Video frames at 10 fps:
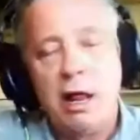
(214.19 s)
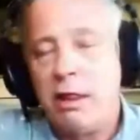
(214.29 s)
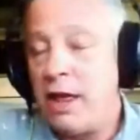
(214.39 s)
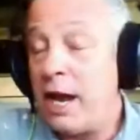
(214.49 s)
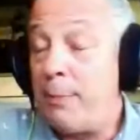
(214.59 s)

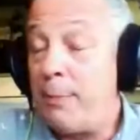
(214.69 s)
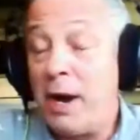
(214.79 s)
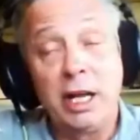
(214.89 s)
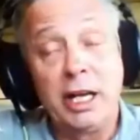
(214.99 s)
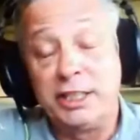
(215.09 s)
That
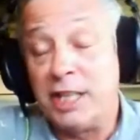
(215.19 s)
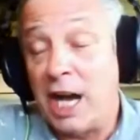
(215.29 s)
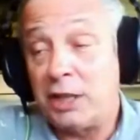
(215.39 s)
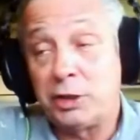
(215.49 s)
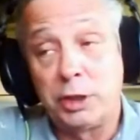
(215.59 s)
apparently is
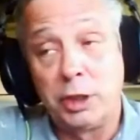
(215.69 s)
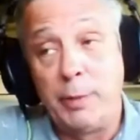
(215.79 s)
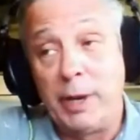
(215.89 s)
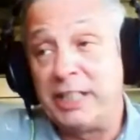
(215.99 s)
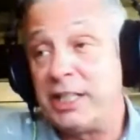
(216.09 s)
not true
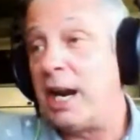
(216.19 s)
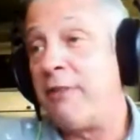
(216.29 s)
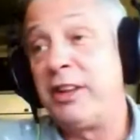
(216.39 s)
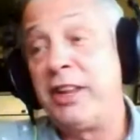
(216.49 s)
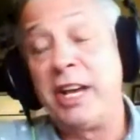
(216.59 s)
based on
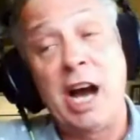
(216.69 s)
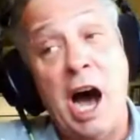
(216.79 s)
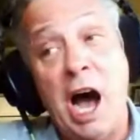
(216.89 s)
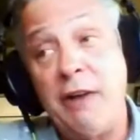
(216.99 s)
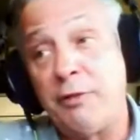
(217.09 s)
everything
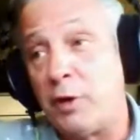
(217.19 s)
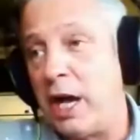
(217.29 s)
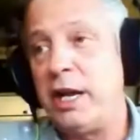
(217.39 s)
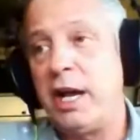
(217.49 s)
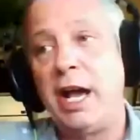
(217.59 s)
I've read.